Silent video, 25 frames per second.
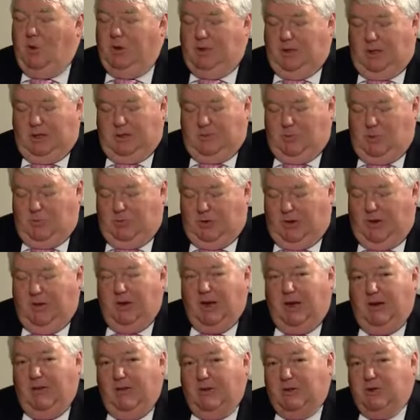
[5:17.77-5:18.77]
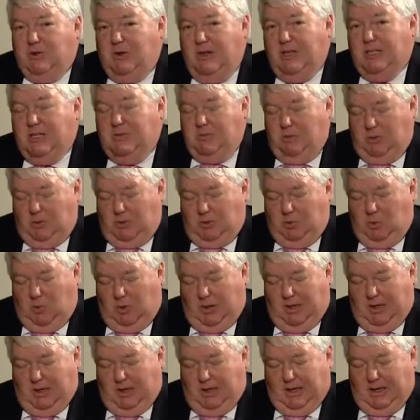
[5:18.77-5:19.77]
Let's move to another transport
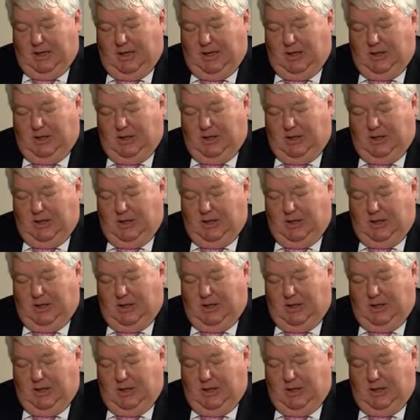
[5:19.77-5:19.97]
one.